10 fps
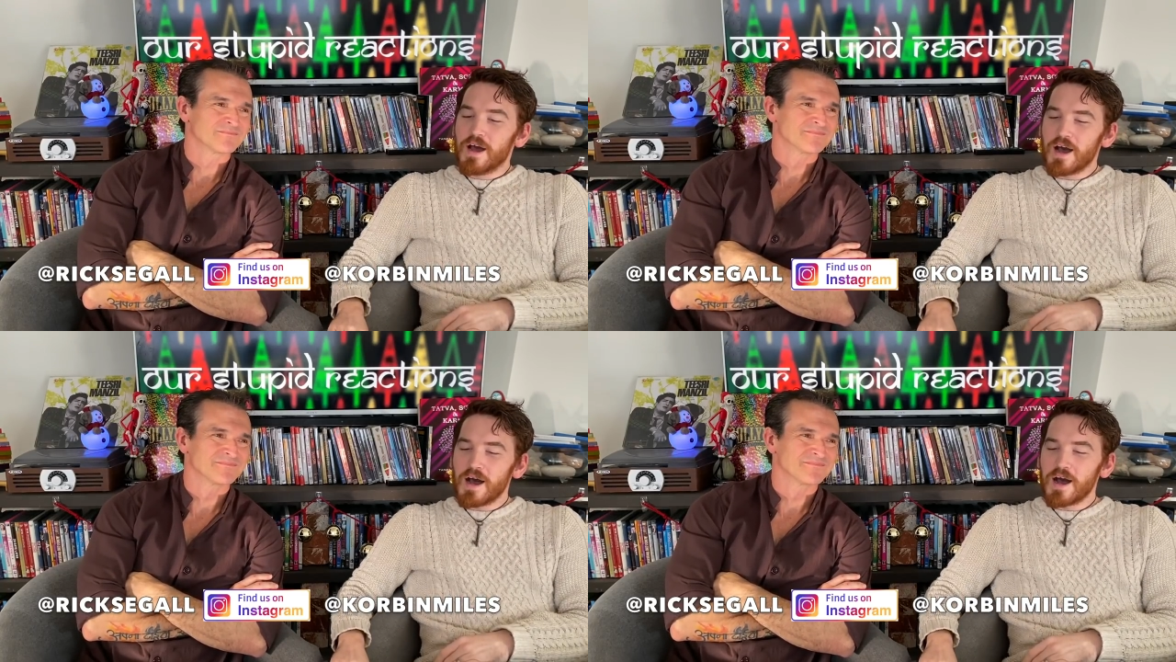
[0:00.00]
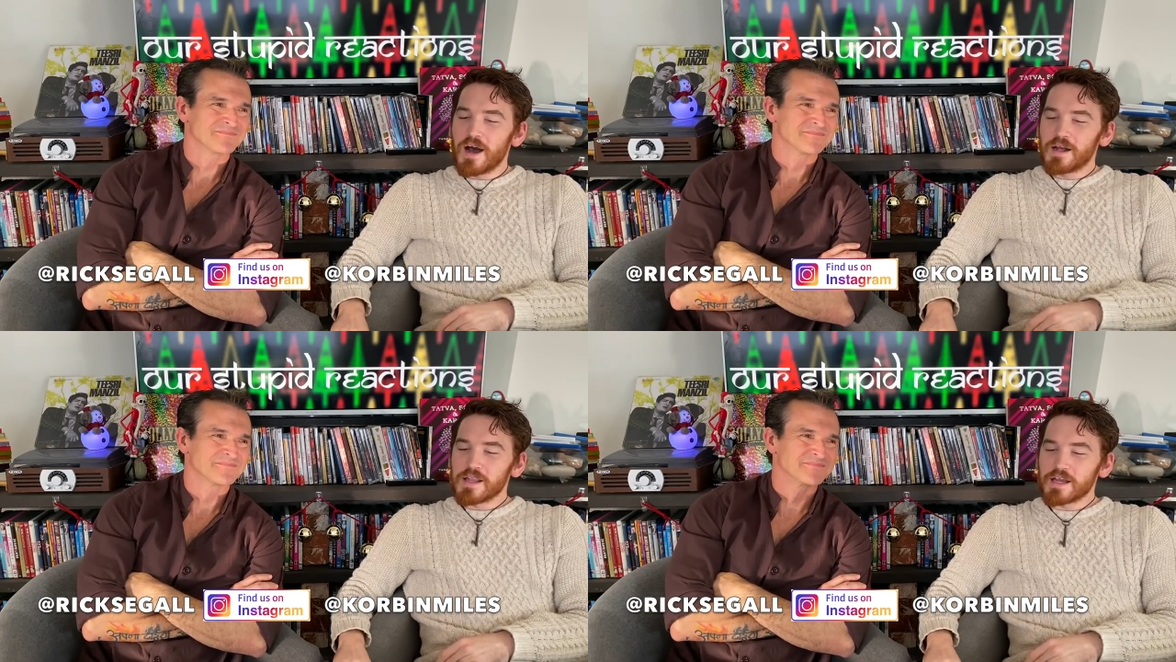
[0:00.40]

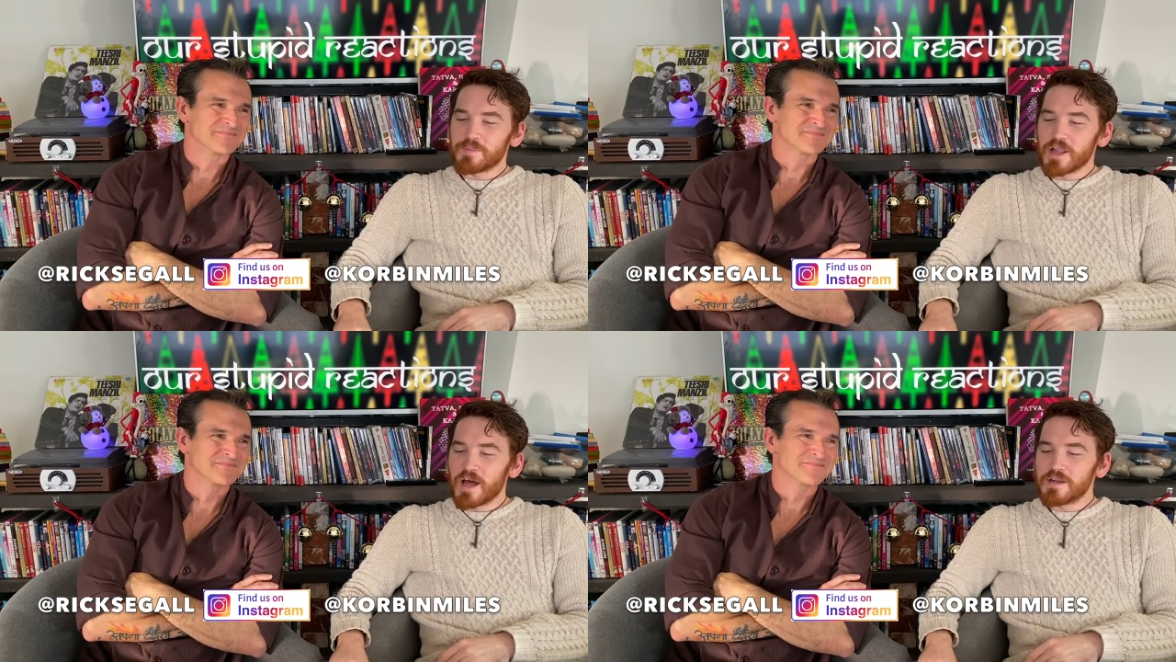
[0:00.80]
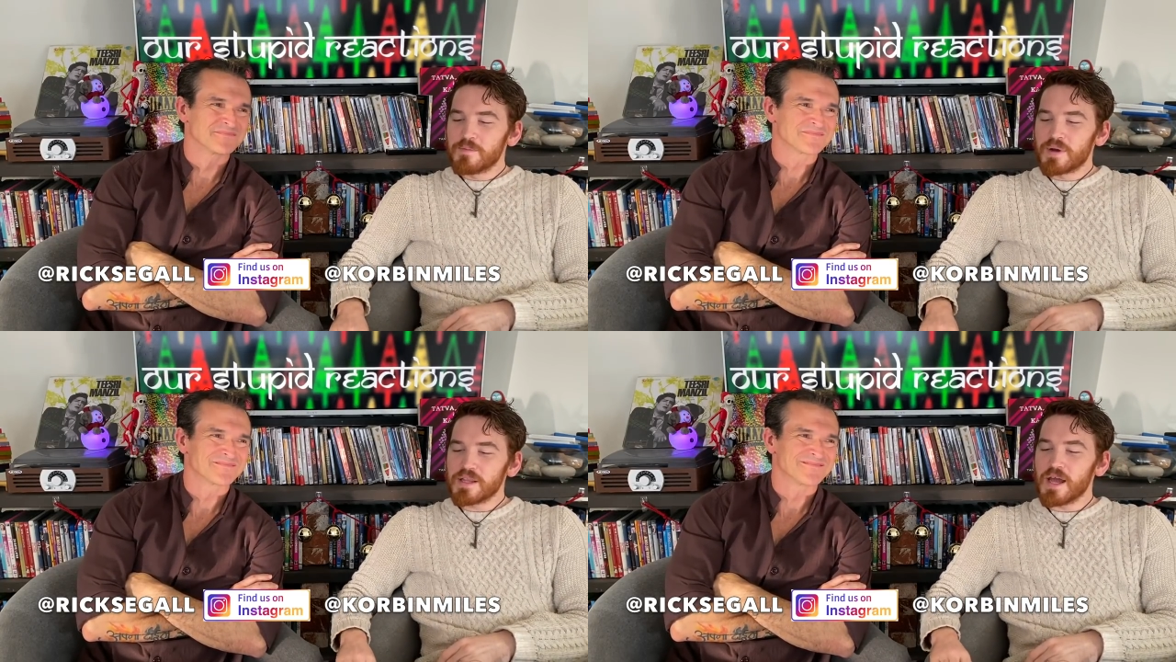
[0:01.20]
Speaker 1: Uh, like him a
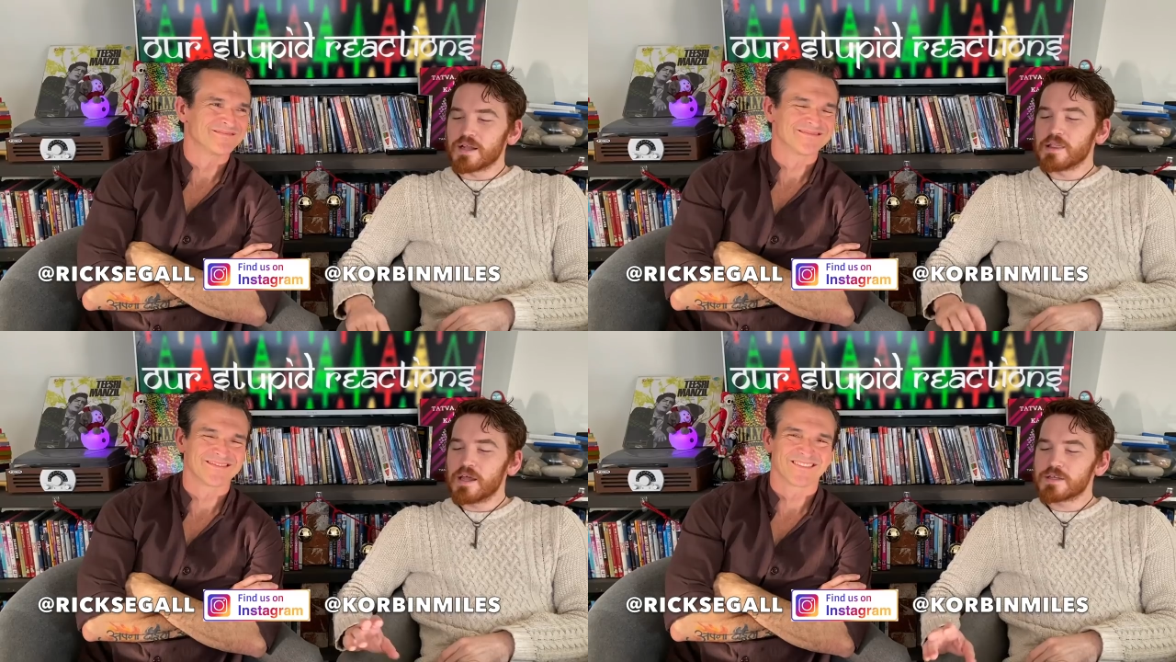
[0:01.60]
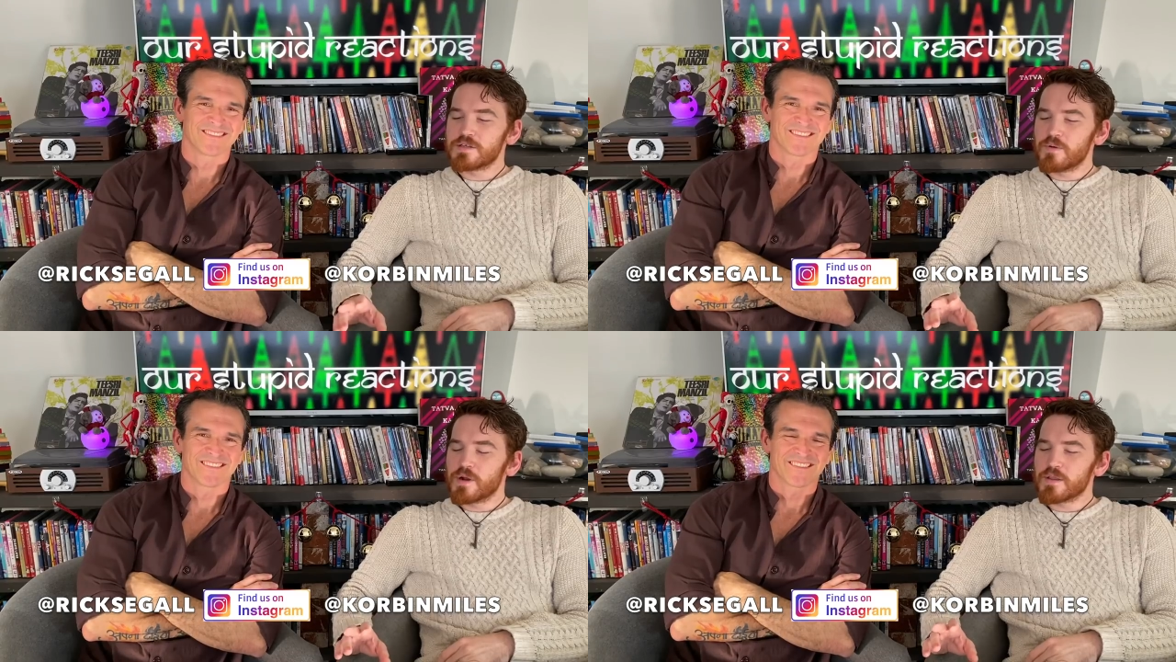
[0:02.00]
lot. But yeah, let us
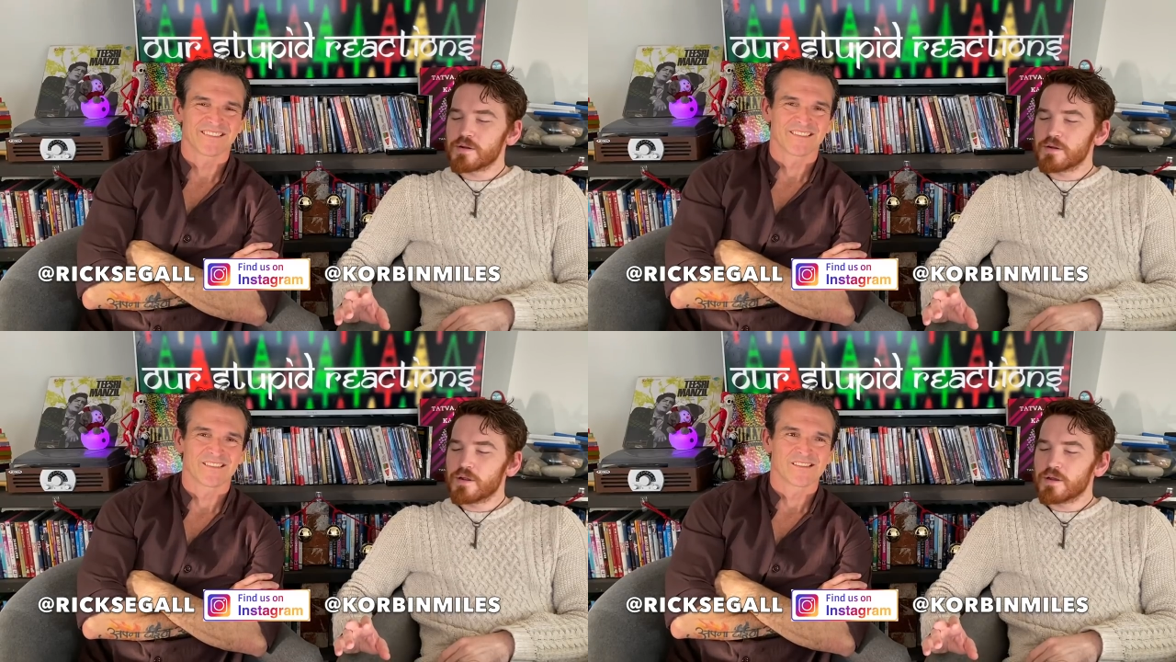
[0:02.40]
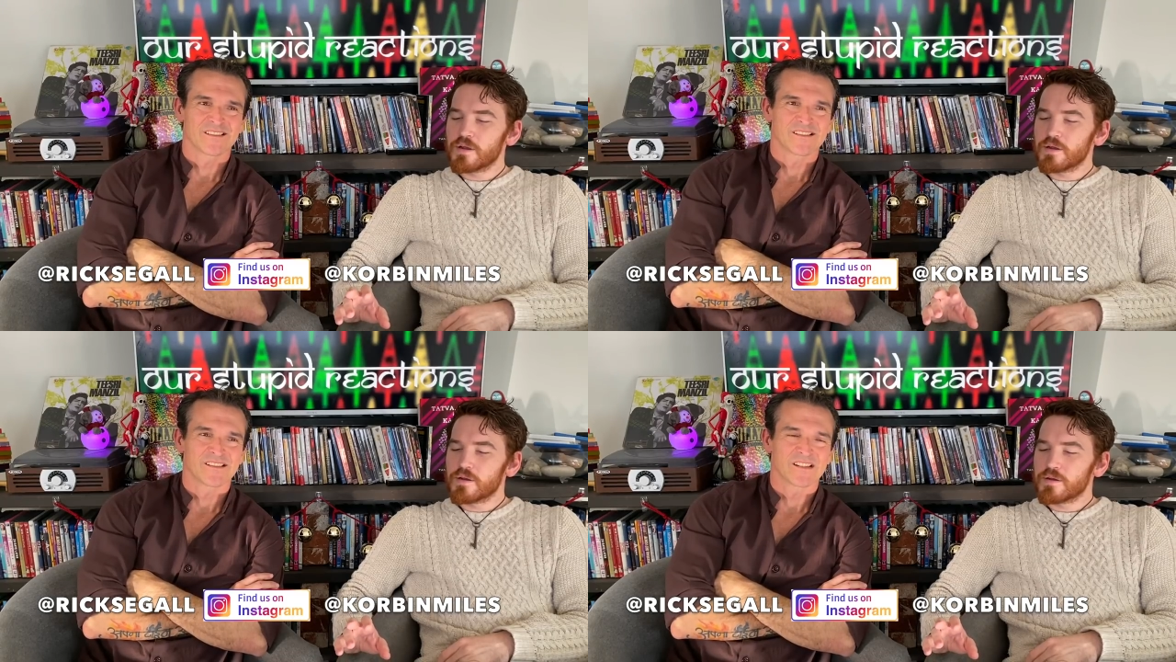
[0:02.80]
know what other
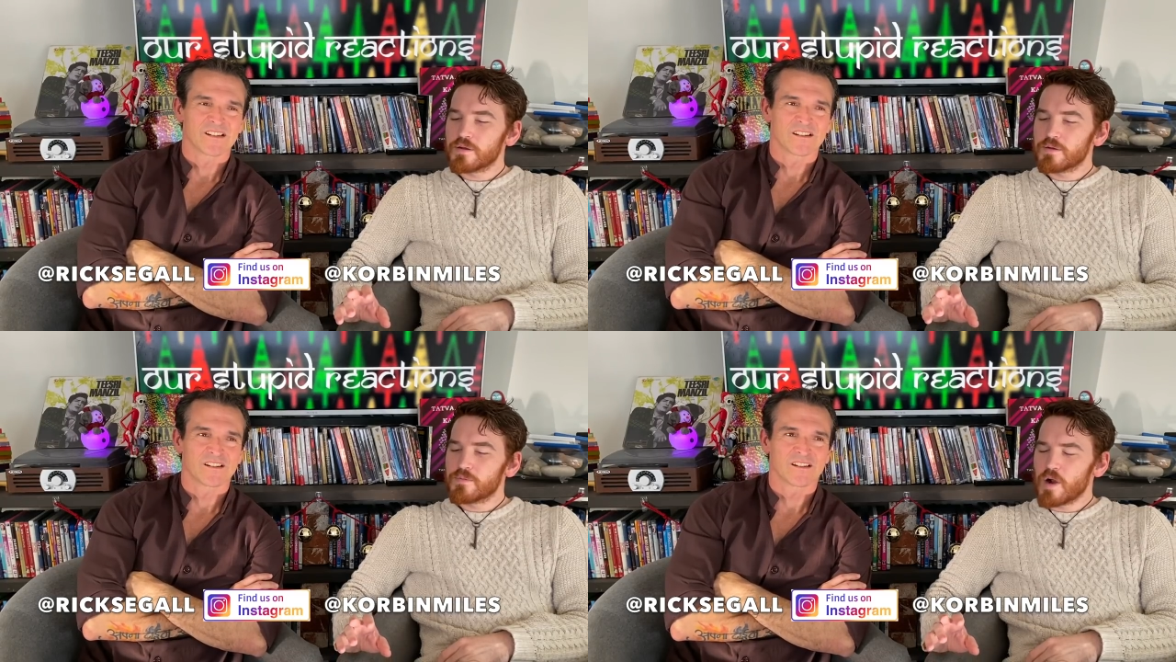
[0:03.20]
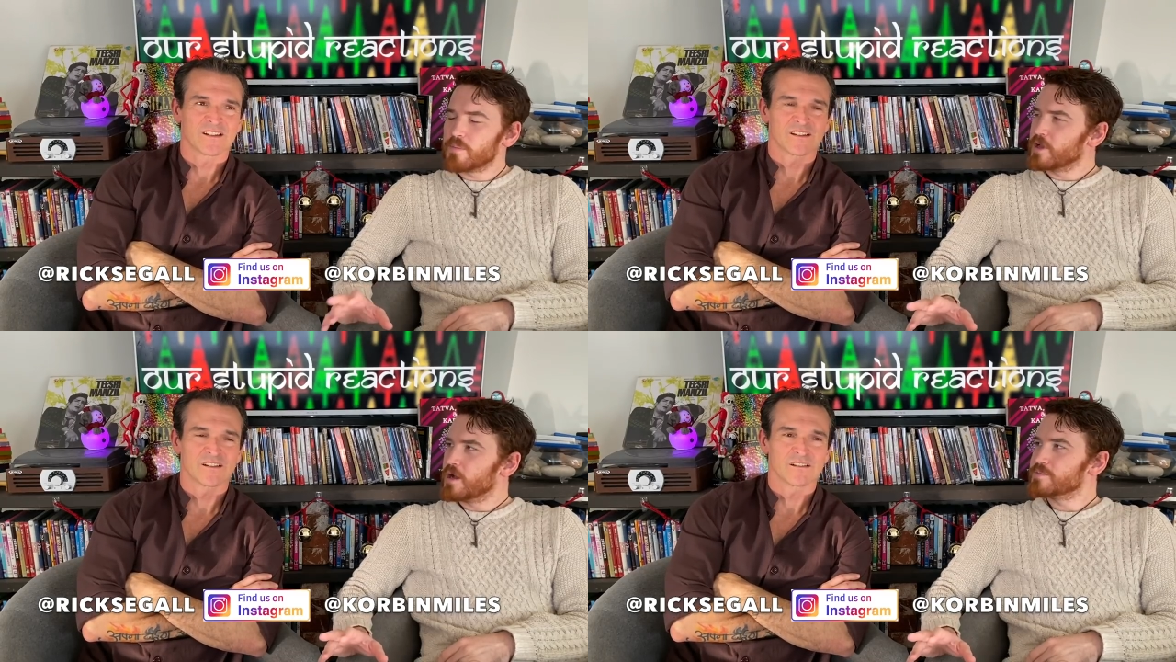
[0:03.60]
uh,
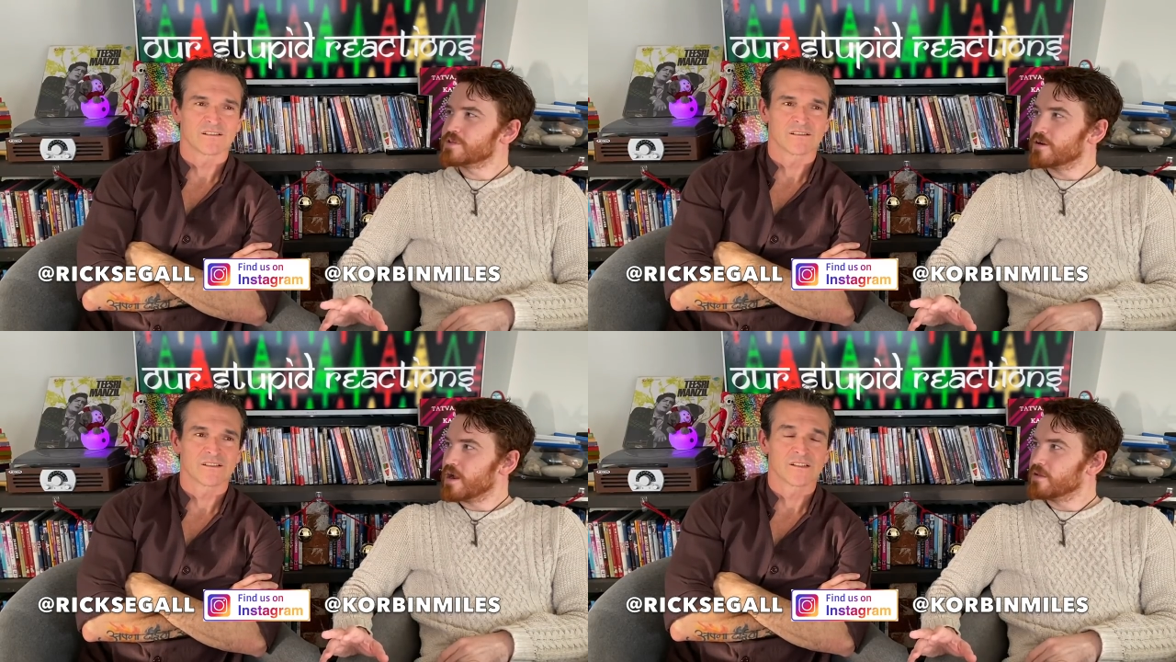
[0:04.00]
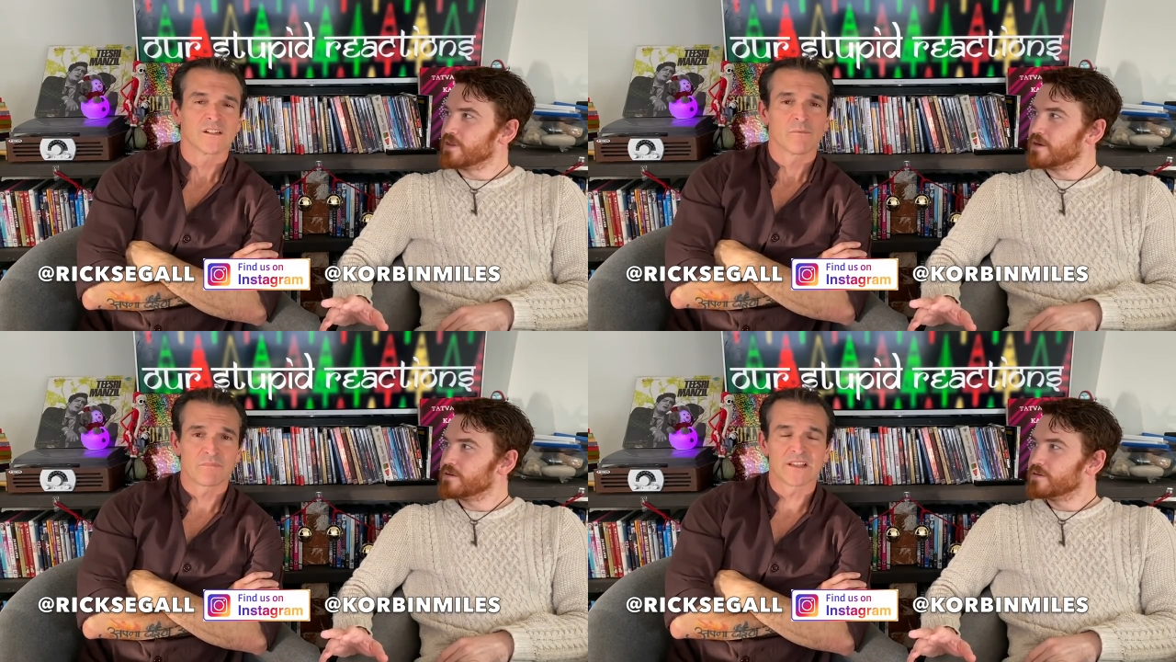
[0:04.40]
rom-coms are out
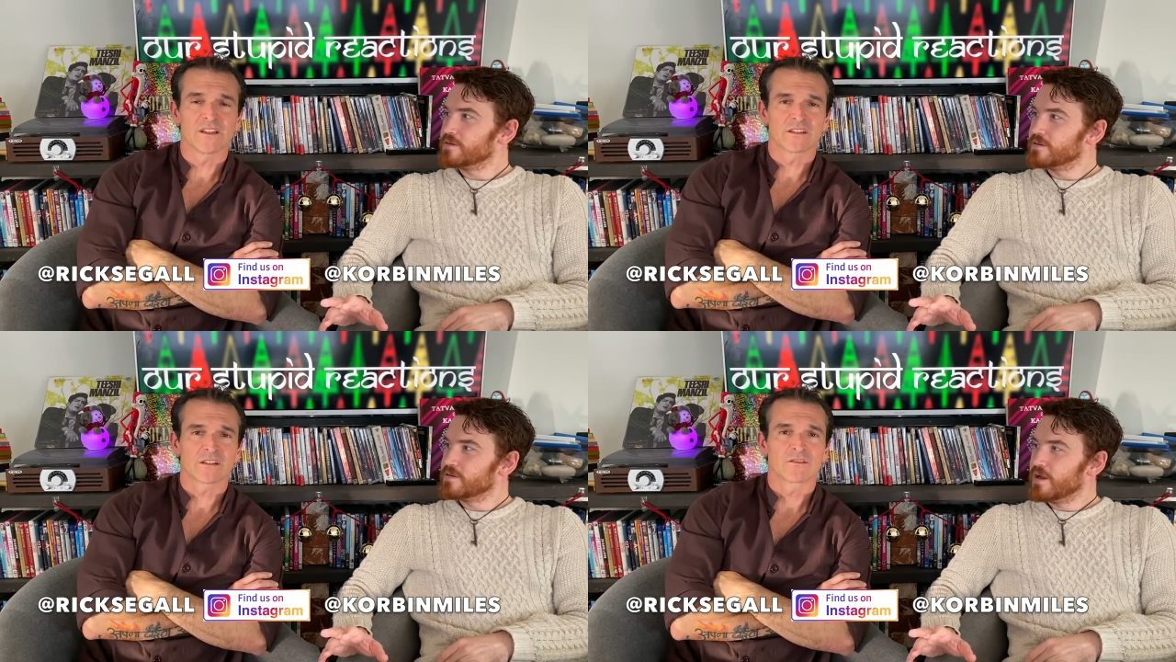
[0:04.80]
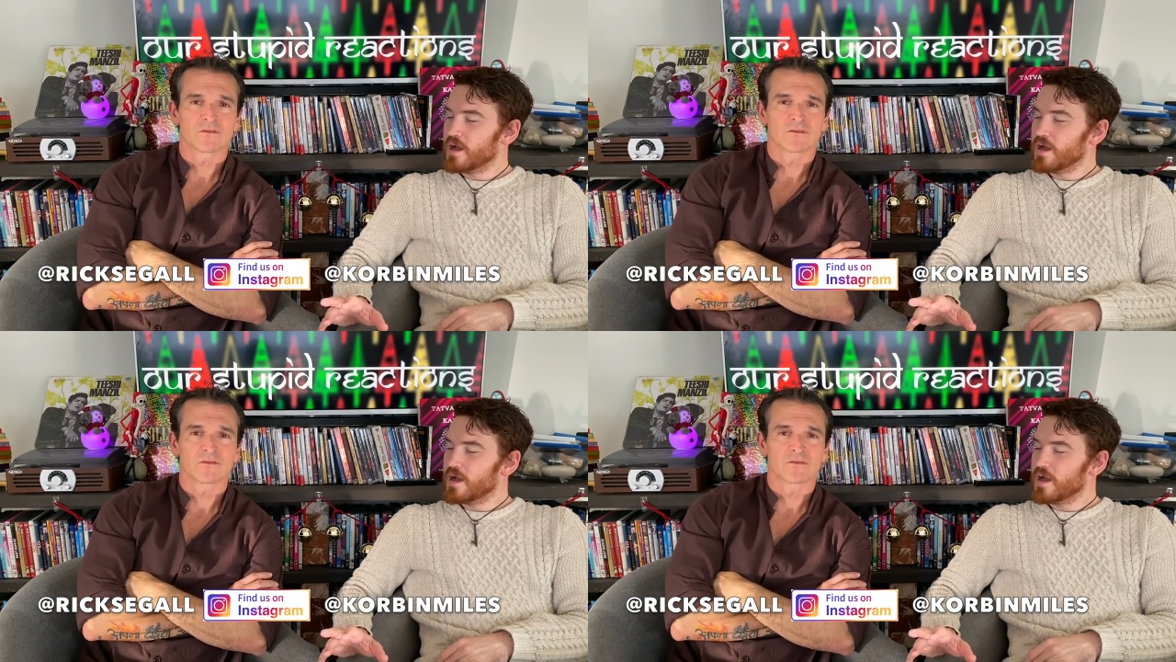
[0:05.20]
there, please.